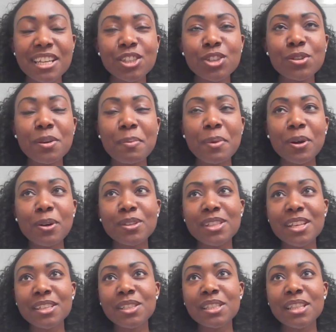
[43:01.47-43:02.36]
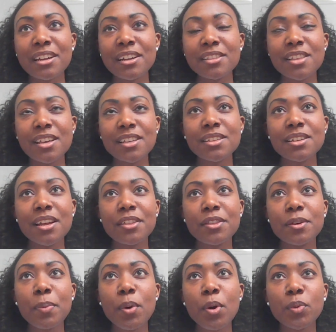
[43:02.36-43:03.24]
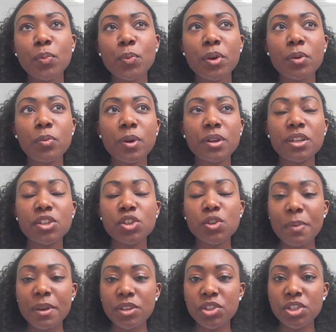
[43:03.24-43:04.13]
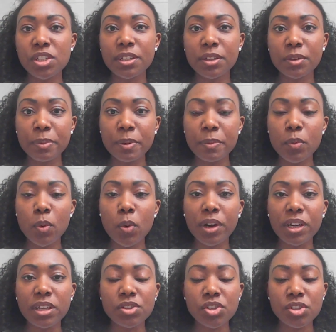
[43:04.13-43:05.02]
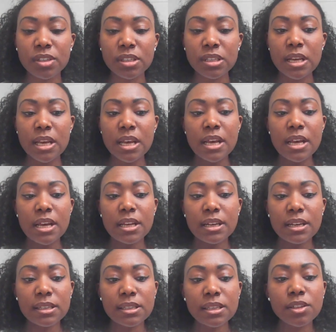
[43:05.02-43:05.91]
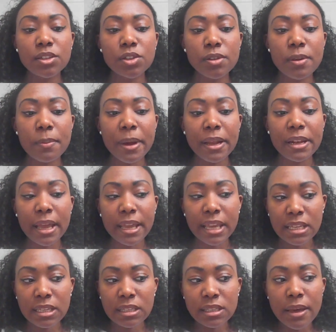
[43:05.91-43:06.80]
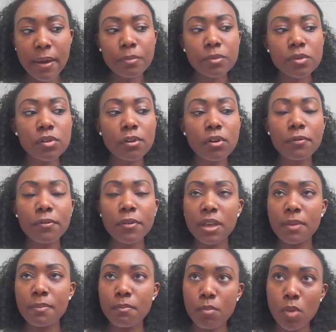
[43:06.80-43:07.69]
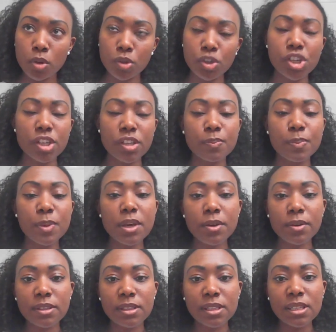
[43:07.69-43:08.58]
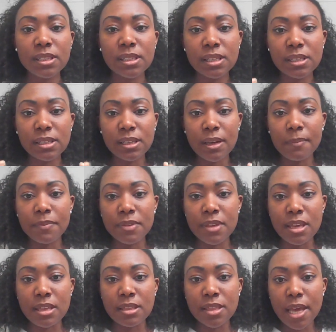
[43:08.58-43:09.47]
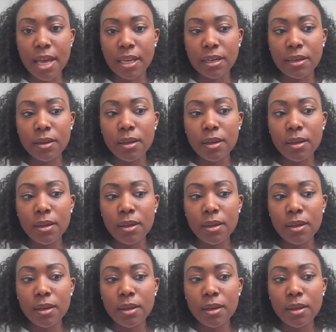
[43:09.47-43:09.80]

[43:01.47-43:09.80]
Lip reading: to because that's another part where I wanted to mention a little bit more. It's just listening to in terms of emotions, because this is something that